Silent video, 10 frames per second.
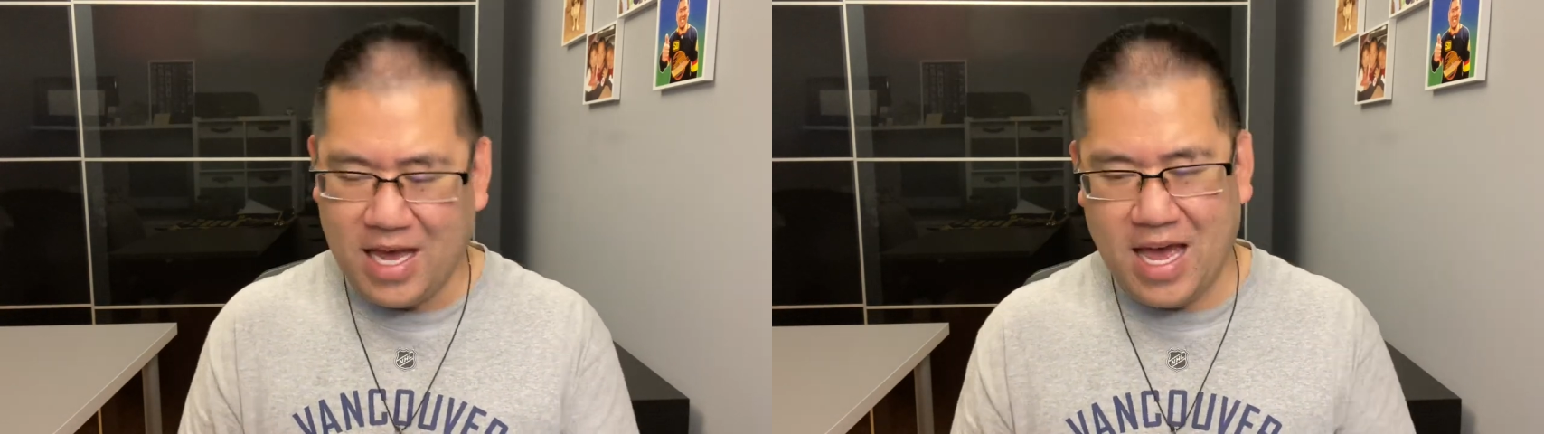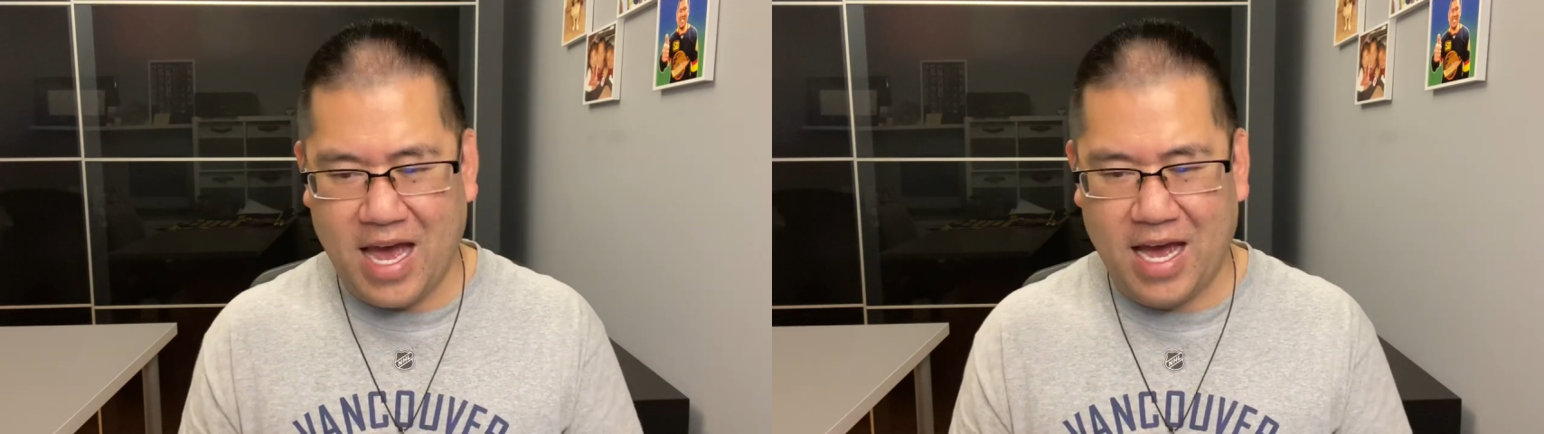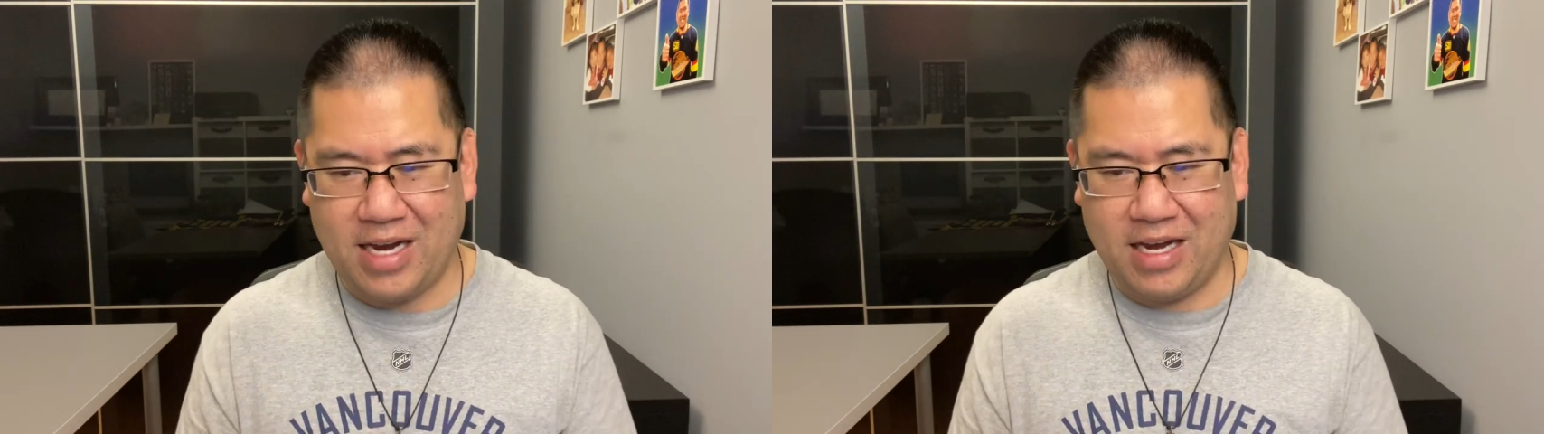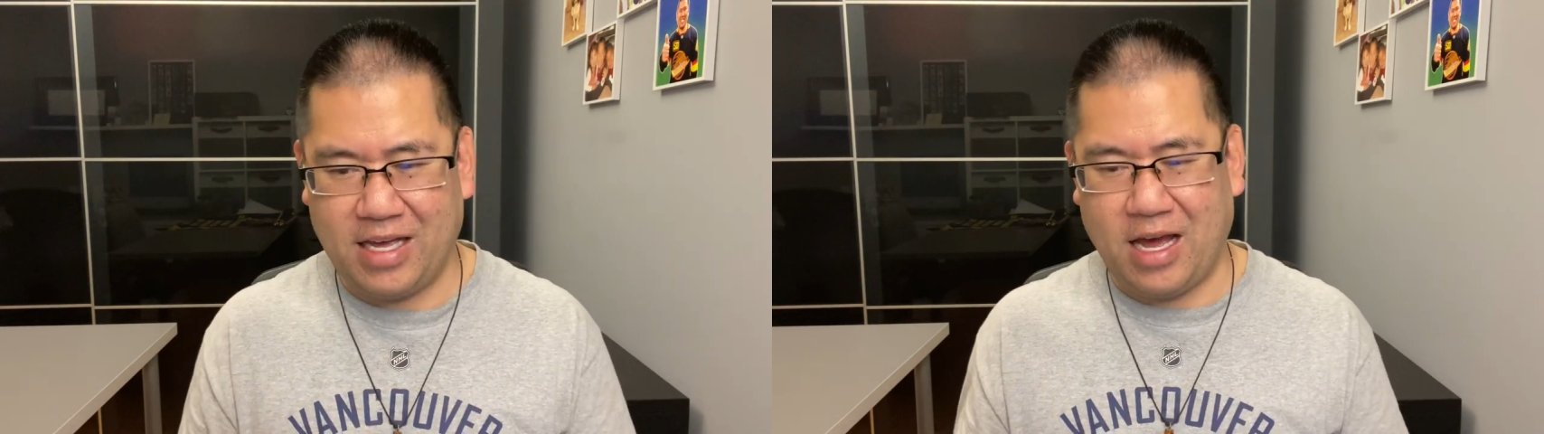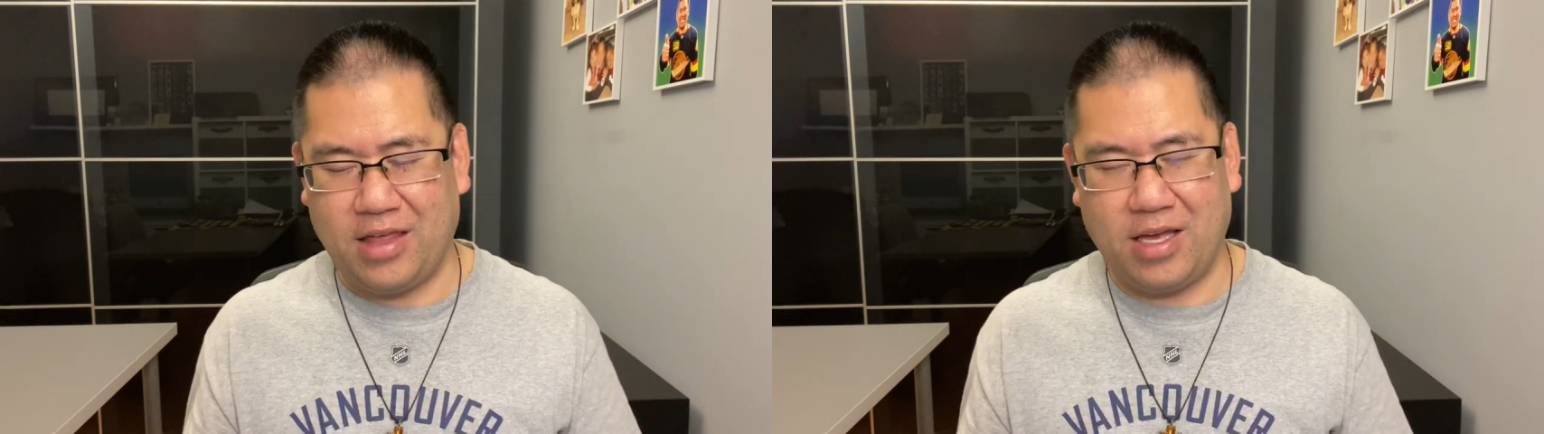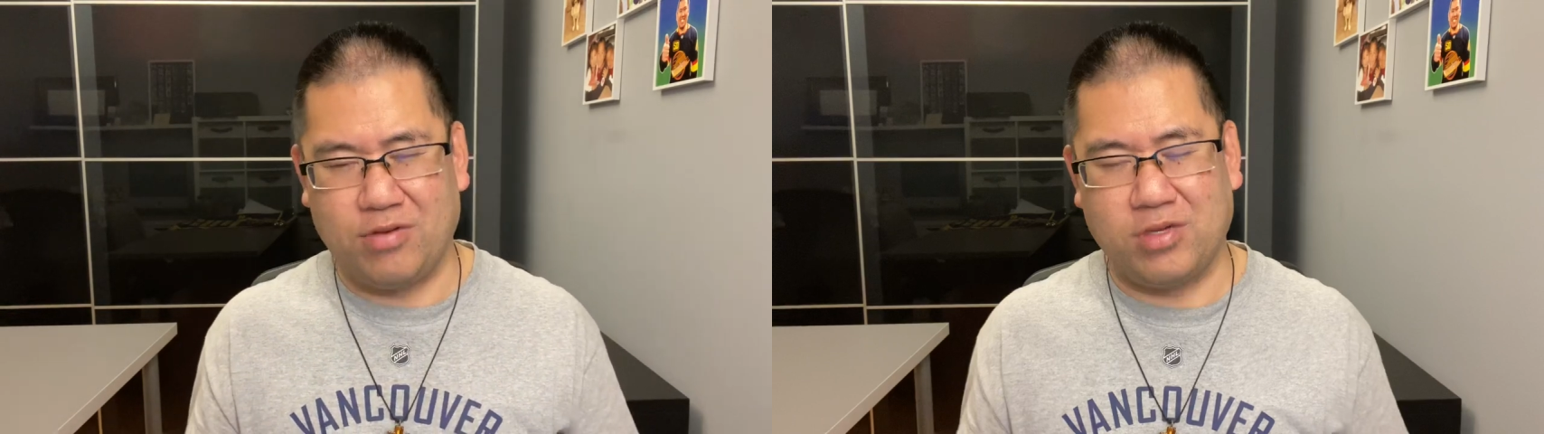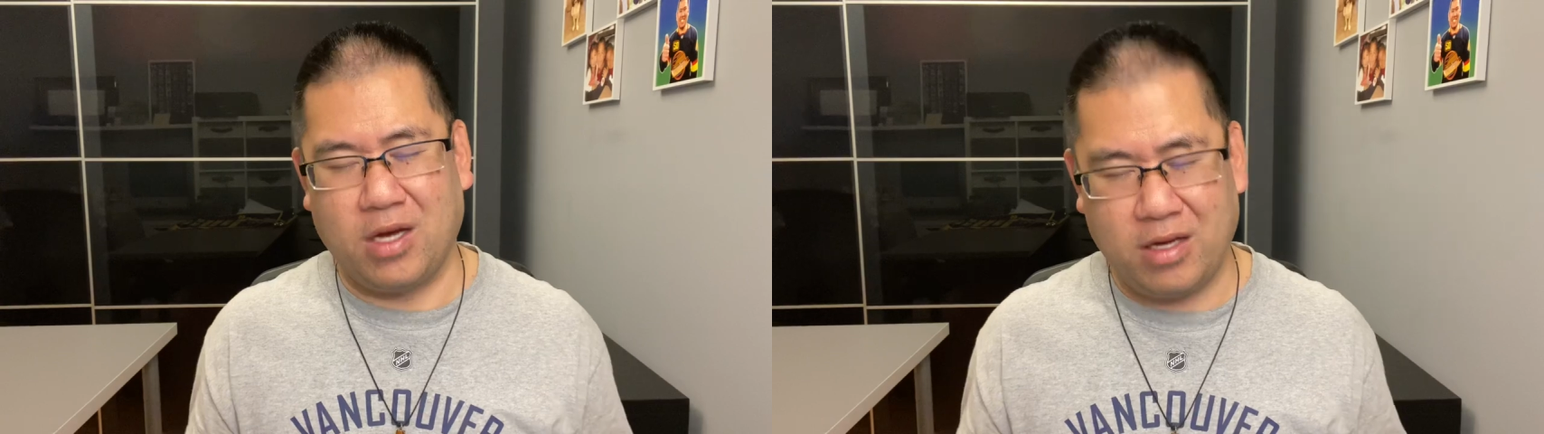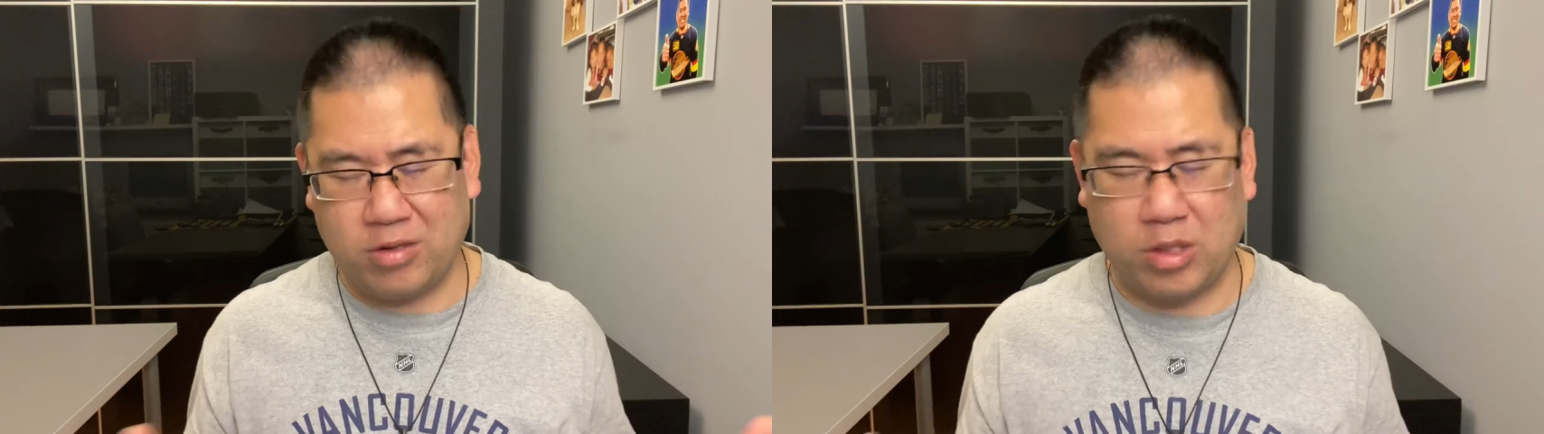and I think it was
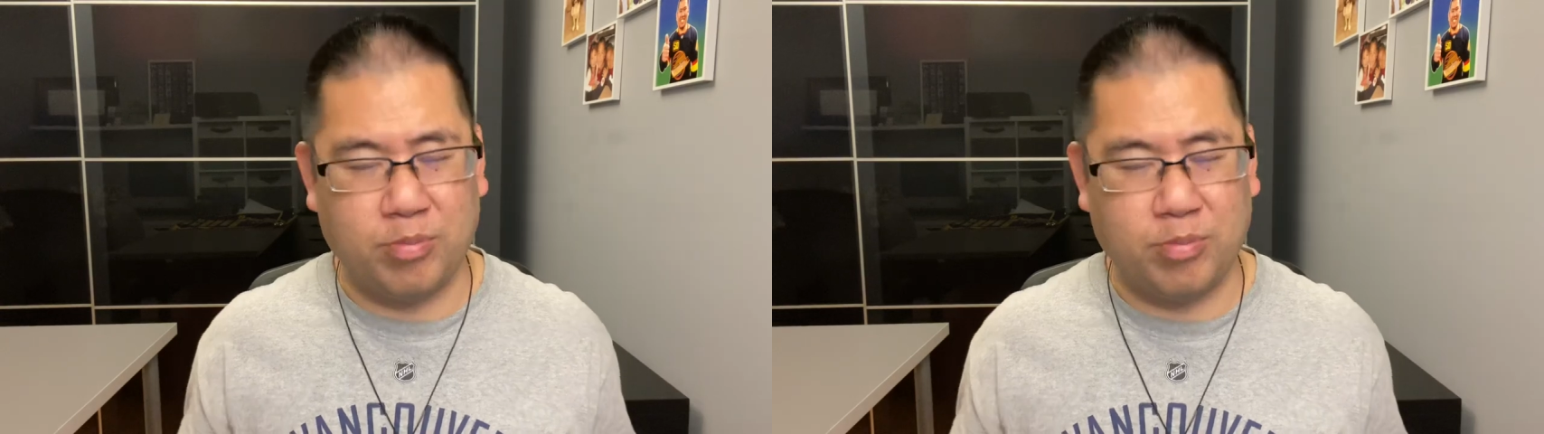a